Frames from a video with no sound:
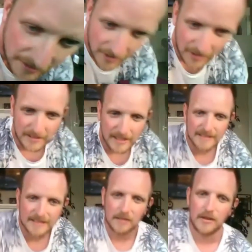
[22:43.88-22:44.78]
Yeah,
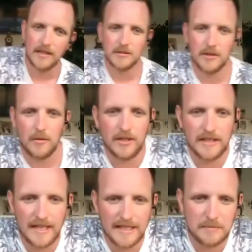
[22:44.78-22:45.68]
that's the one. That's what you want.
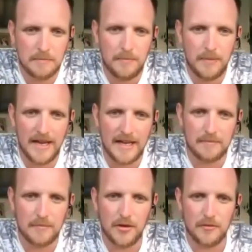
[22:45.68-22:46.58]
Nice big
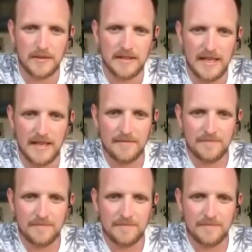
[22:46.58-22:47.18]
movement there.